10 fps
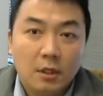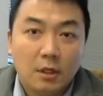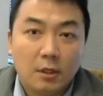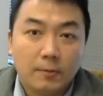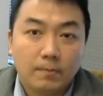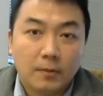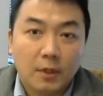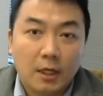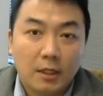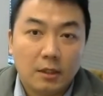
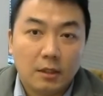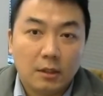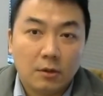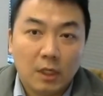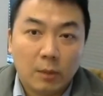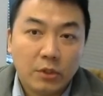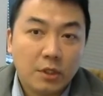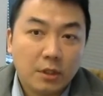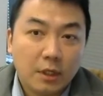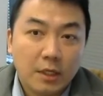And the
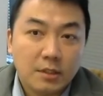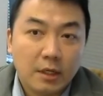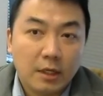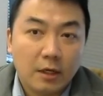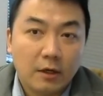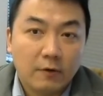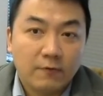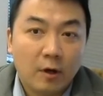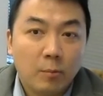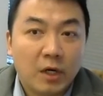collaboration is a
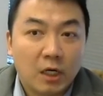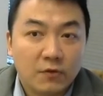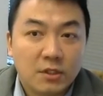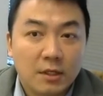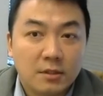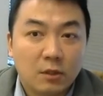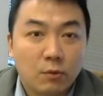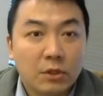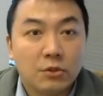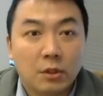fun part of science that we're
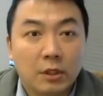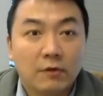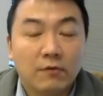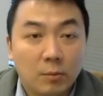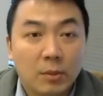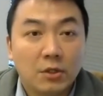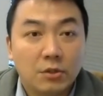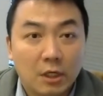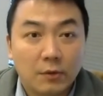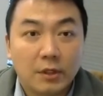enjoying very much
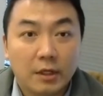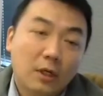every day.